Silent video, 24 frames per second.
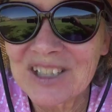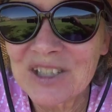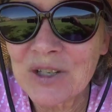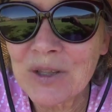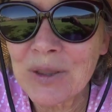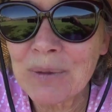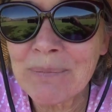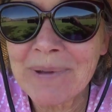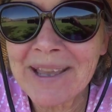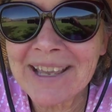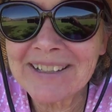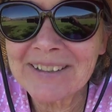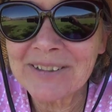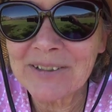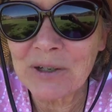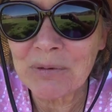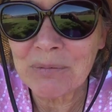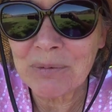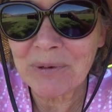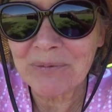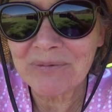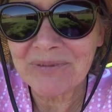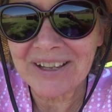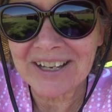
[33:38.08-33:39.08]
to the
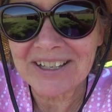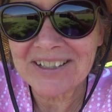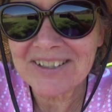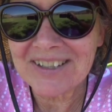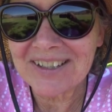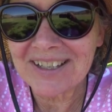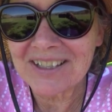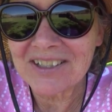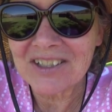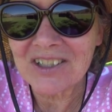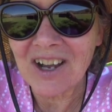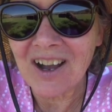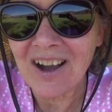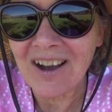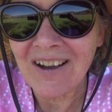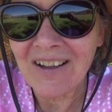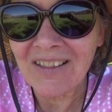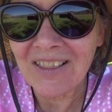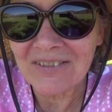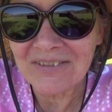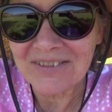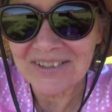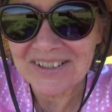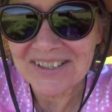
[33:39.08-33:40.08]
medical profession and to
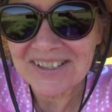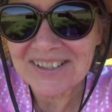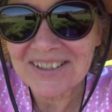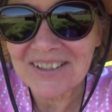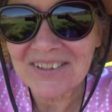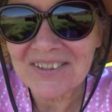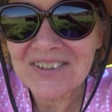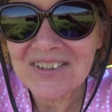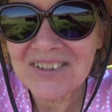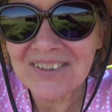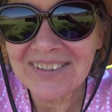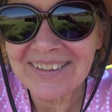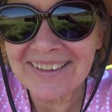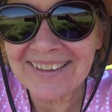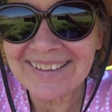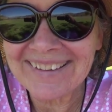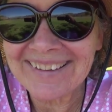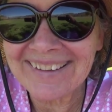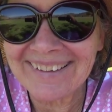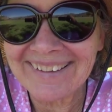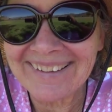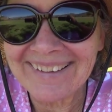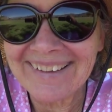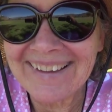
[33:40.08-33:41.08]
all of us, don't you
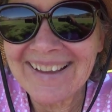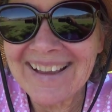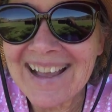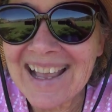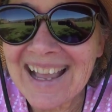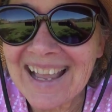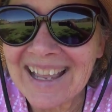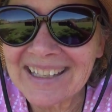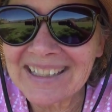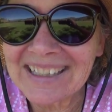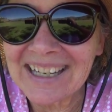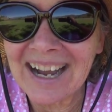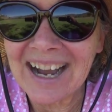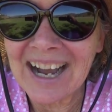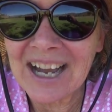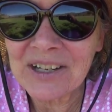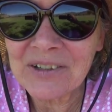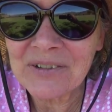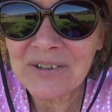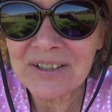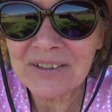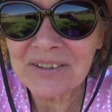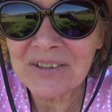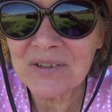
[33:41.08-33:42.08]
think? And
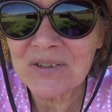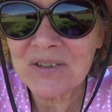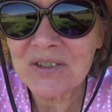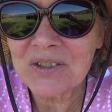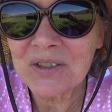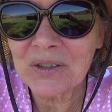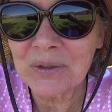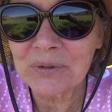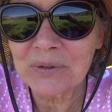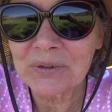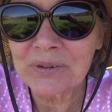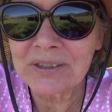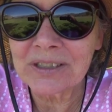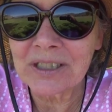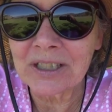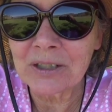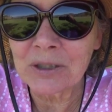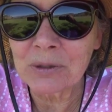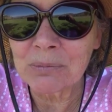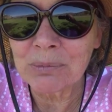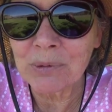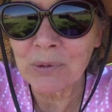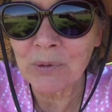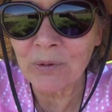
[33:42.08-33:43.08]
honoring those children
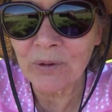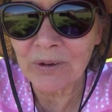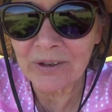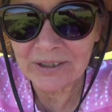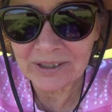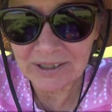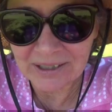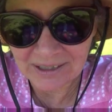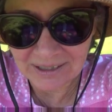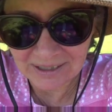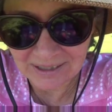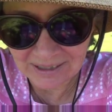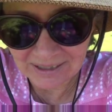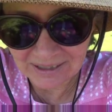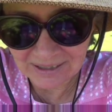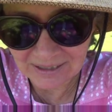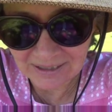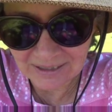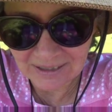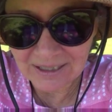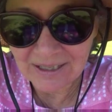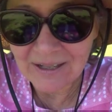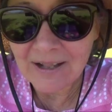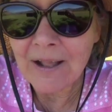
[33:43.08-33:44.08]
that are born
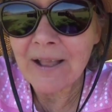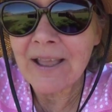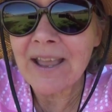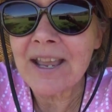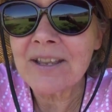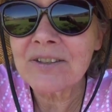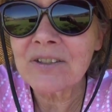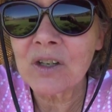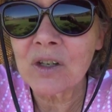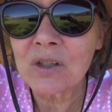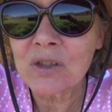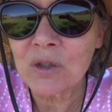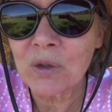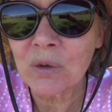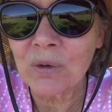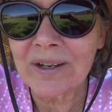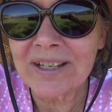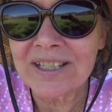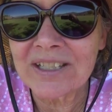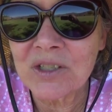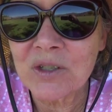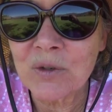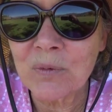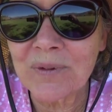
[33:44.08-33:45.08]
as
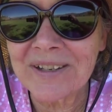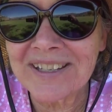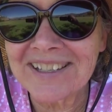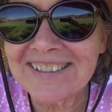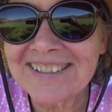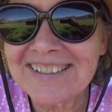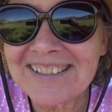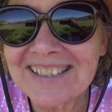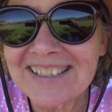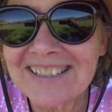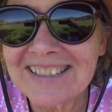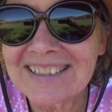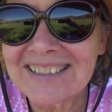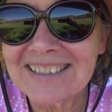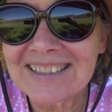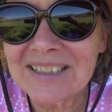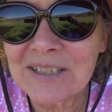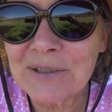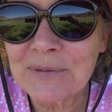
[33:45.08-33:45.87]
conjoined twins,